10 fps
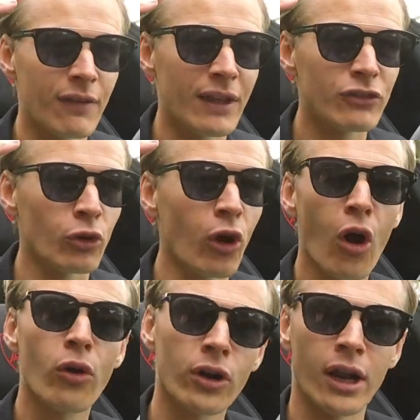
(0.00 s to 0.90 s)
Aventador
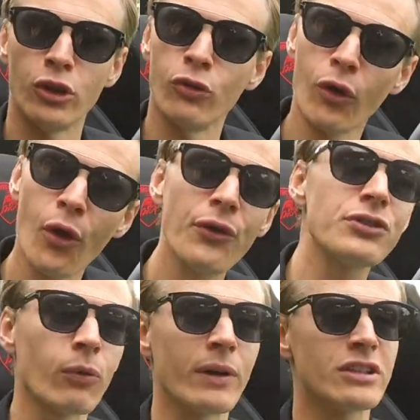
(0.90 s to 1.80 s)
owner and you've
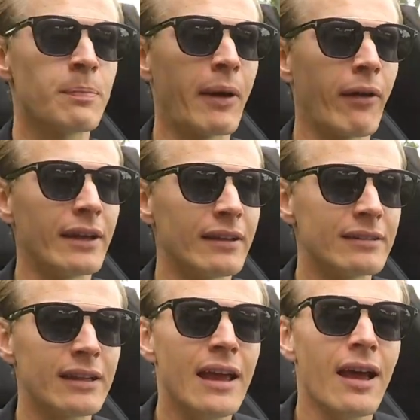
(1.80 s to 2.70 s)
also
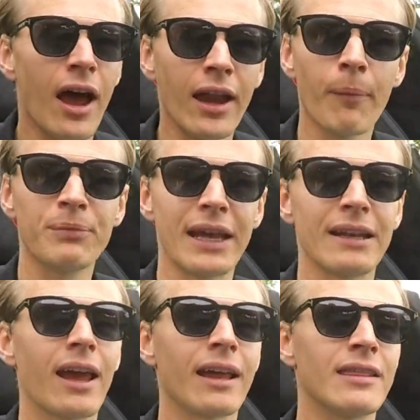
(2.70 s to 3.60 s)
experienced an update
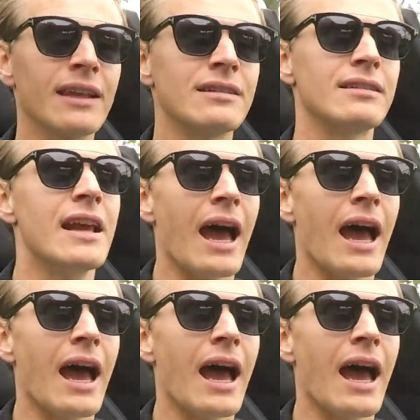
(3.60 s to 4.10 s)
like this,